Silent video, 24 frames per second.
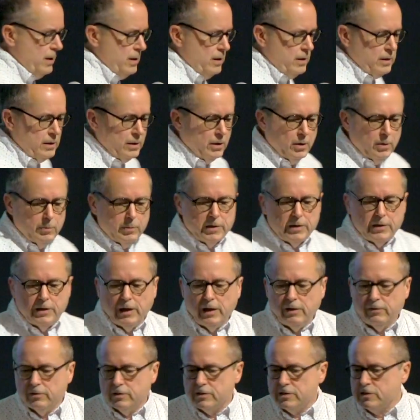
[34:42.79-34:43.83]
But
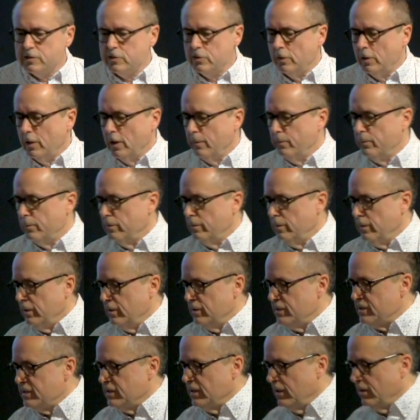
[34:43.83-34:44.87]
David stood up
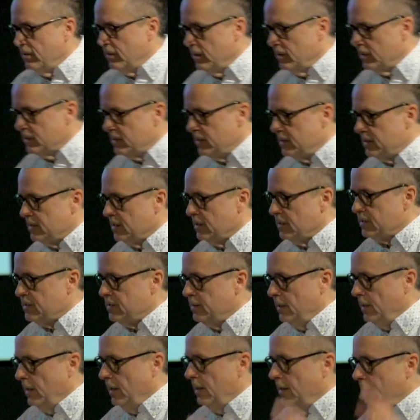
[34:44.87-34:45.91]
and said this. He says,
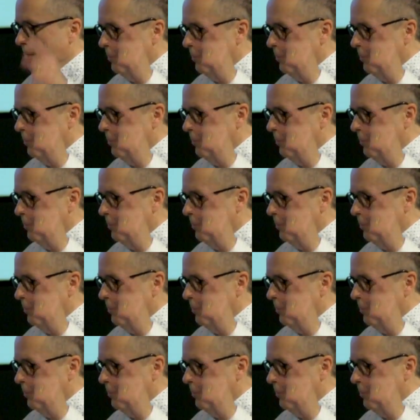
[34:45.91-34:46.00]
"Today the